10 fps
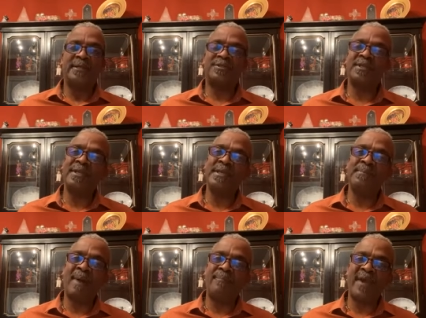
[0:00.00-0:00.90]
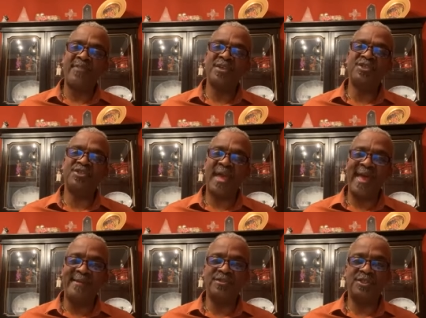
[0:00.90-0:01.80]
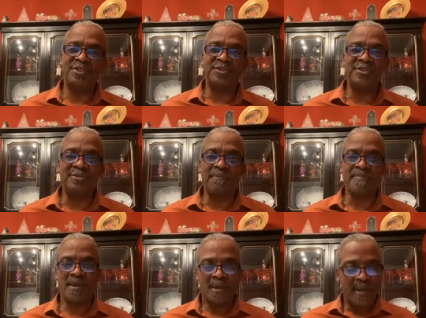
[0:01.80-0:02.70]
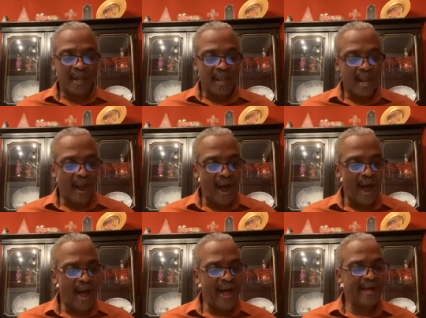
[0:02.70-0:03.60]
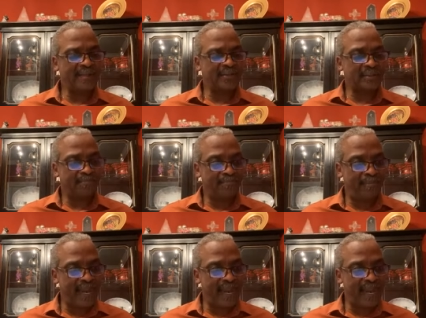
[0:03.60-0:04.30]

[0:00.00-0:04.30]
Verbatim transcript: You see, my brothers and sisters, God's